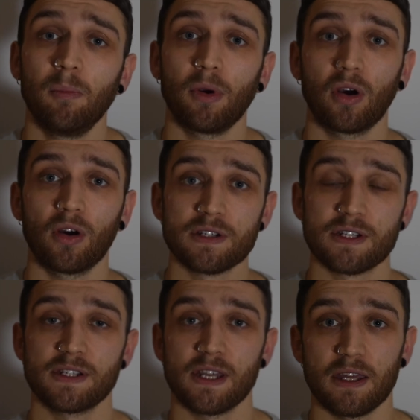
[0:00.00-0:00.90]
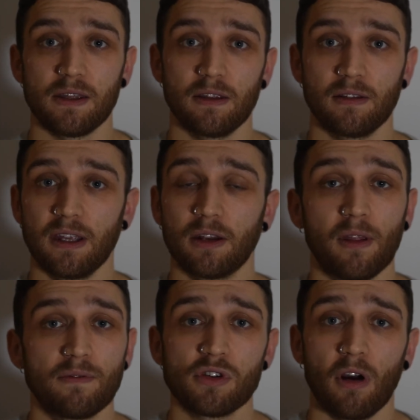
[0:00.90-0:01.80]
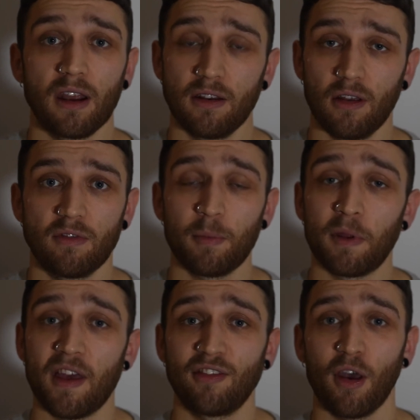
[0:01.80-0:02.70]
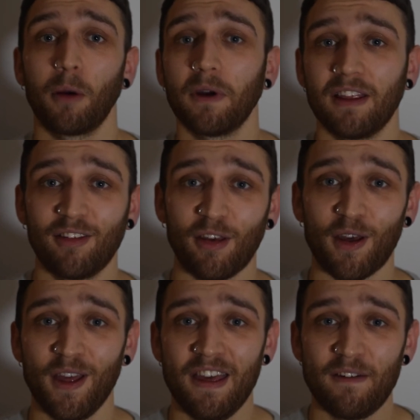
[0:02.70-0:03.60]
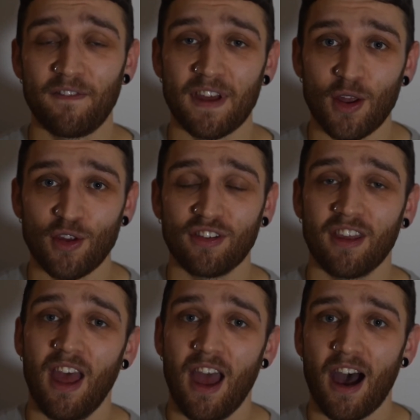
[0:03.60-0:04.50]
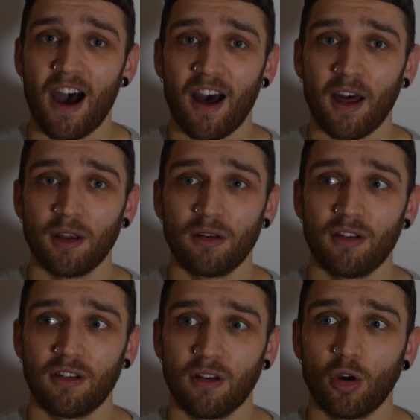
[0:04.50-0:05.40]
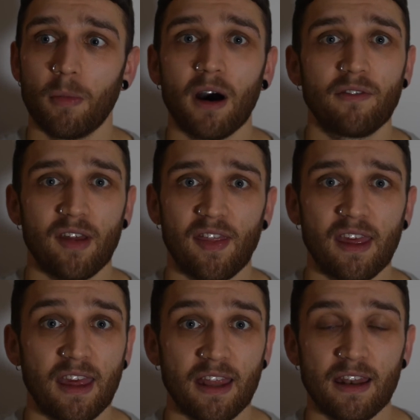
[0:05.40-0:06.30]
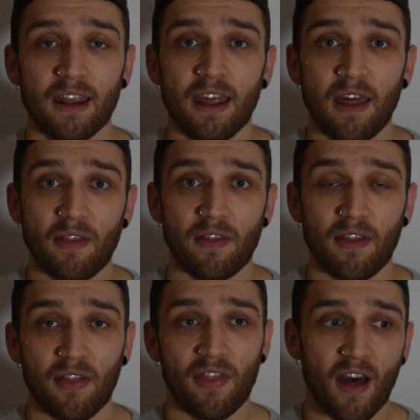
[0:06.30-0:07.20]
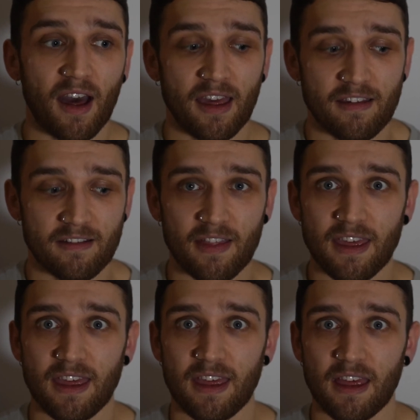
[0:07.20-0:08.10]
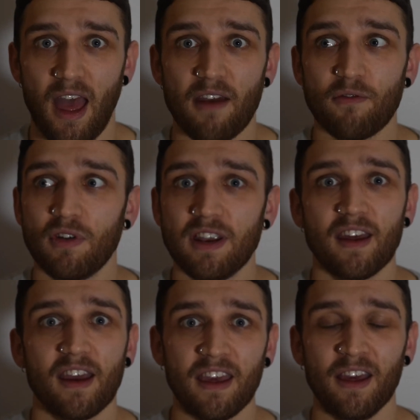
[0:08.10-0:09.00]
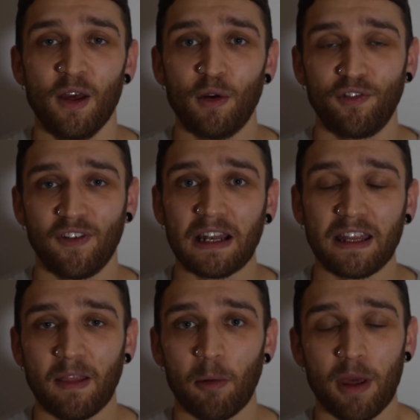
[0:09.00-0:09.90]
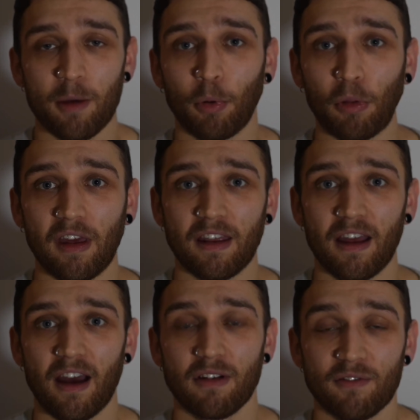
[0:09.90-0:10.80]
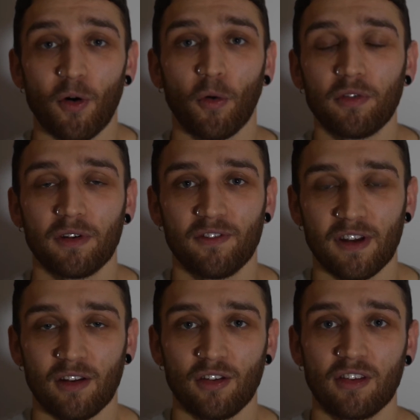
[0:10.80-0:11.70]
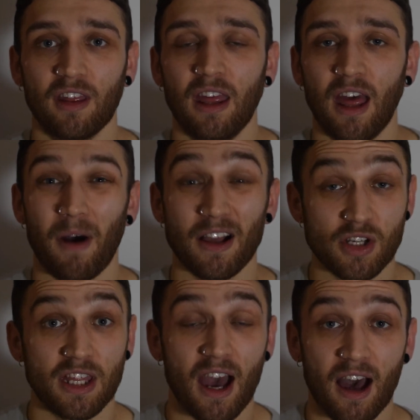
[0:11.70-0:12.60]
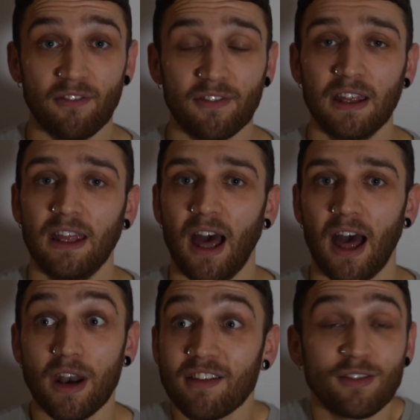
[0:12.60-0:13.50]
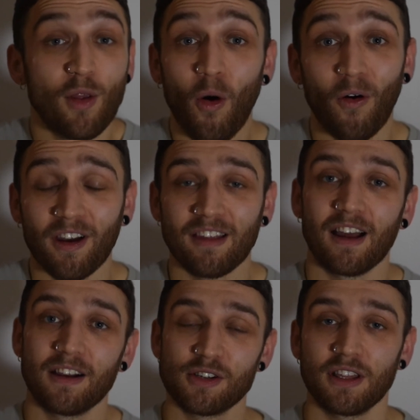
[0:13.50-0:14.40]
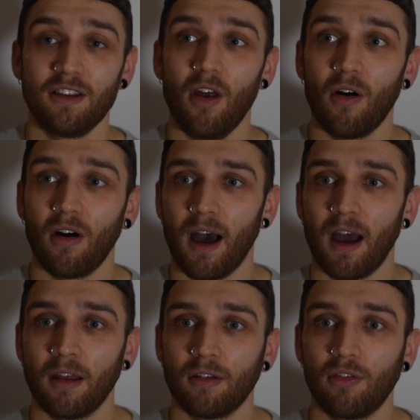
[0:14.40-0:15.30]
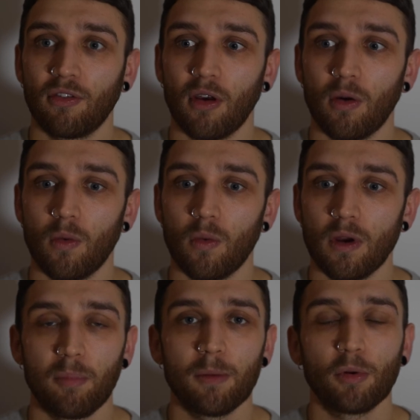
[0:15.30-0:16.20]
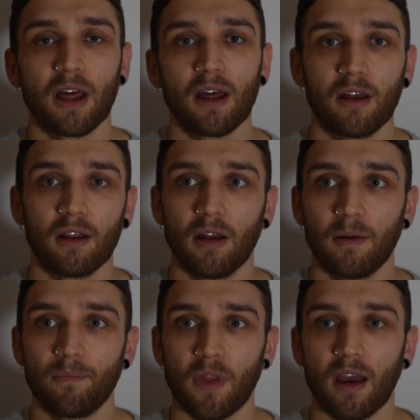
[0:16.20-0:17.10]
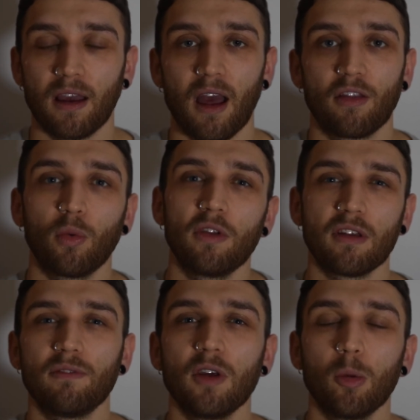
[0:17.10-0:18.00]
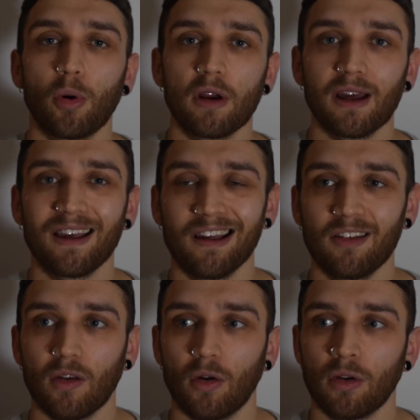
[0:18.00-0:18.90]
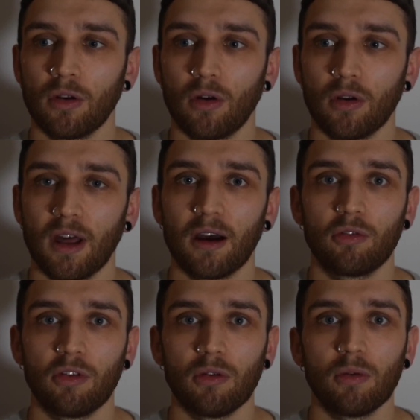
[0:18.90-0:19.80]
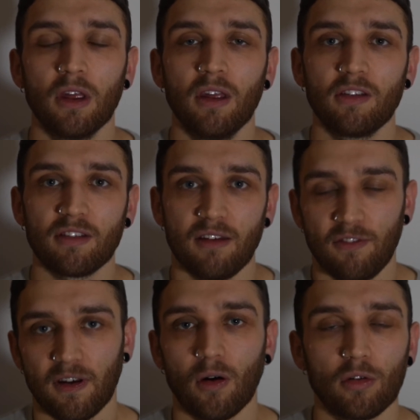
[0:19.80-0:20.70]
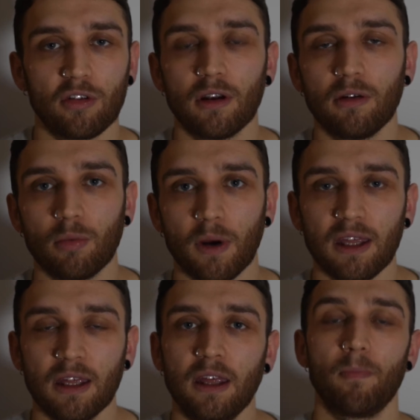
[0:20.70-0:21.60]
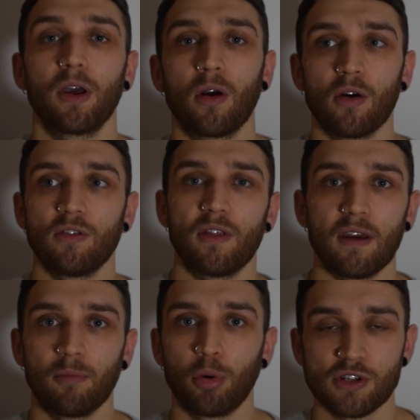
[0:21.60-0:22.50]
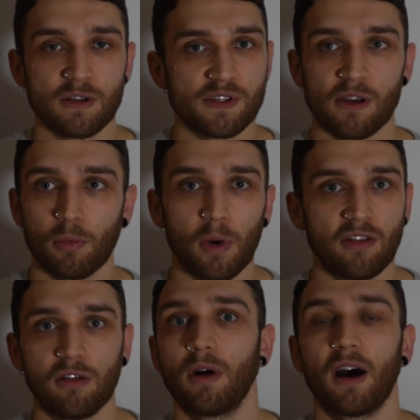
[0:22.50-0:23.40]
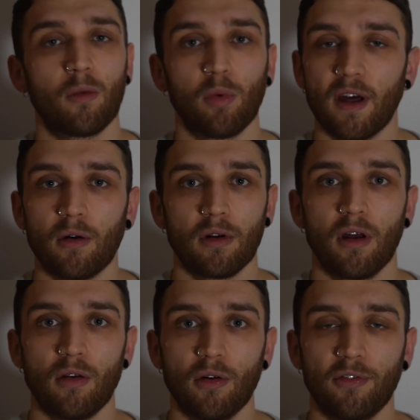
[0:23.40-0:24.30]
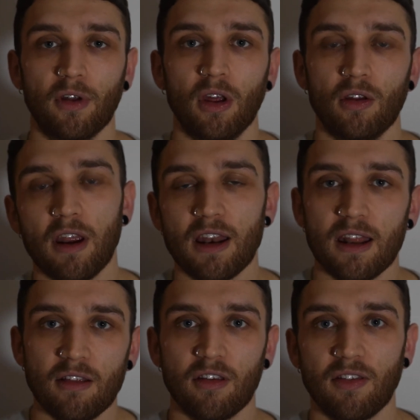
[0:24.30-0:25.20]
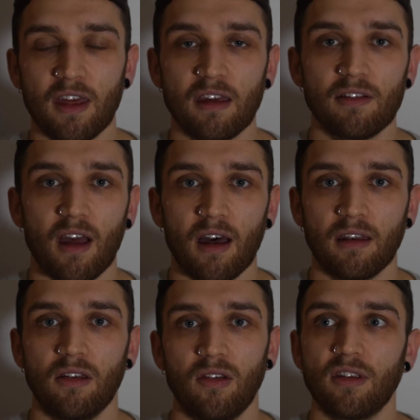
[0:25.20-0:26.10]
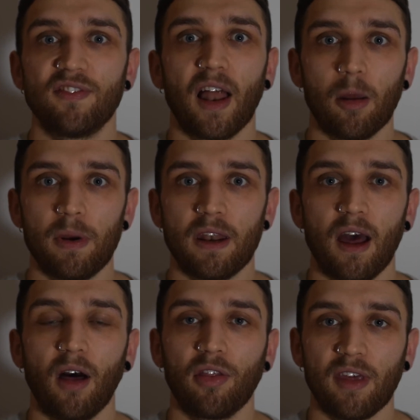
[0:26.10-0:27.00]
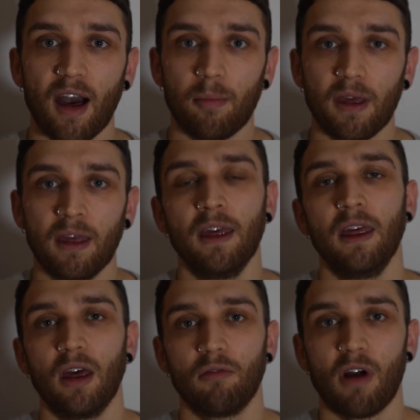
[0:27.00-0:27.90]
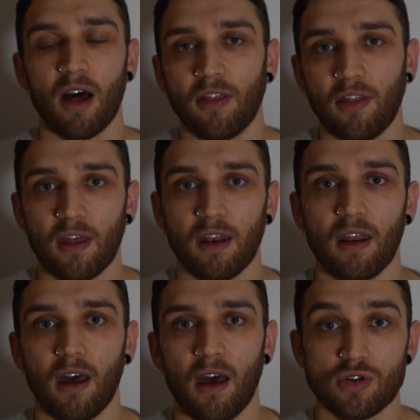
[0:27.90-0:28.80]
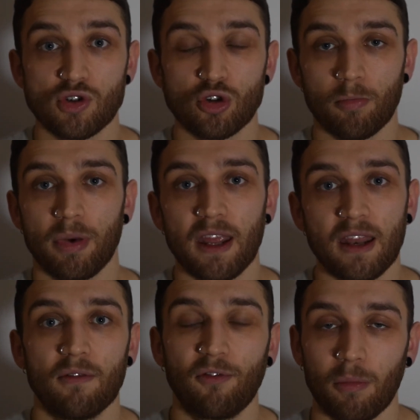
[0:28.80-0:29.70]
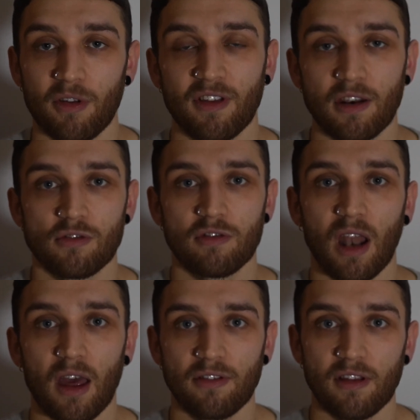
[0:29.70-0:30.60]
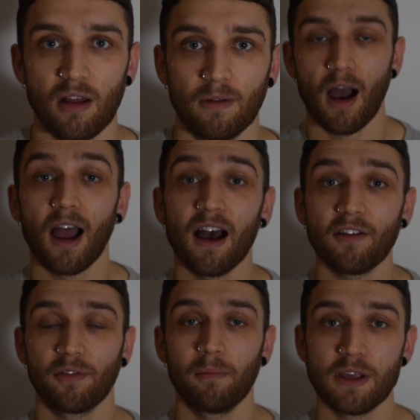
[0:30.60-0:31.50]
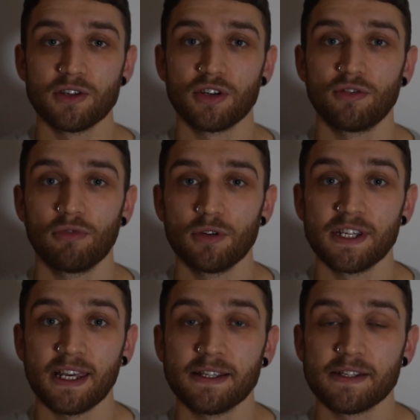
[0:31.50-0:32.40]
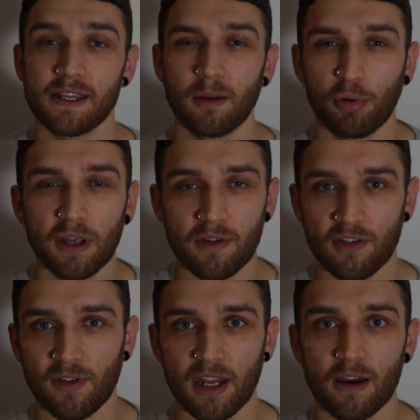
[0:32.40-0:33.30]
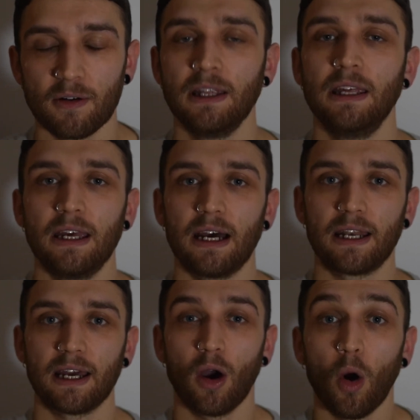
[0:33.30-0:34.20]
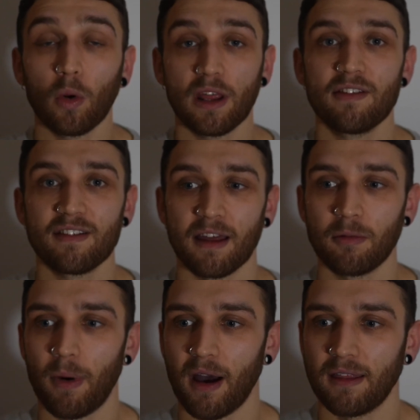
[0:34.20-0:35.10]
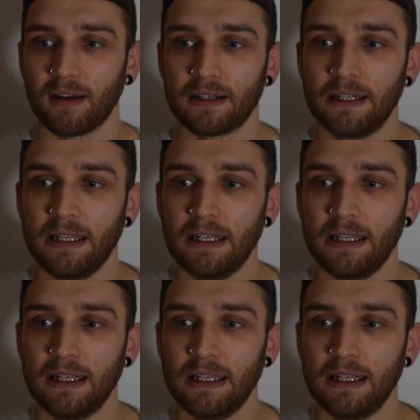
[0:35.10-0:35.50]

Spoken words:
because say they've tried dipping their toe into fitness and come out of it thinking that is the everyday feeling that people that are involved in fitness actually have, when it's not. It's actually not. And so people get a twisted viewpoint, I guess, on how to stay fit or to lose weight, because they've pushed themselves way too hard without enough reading into things and developing a healthy habit, rather than just jumping in from a sedentary lifestyle. I have mentioned routines in a previous video, and I wholly stand by that.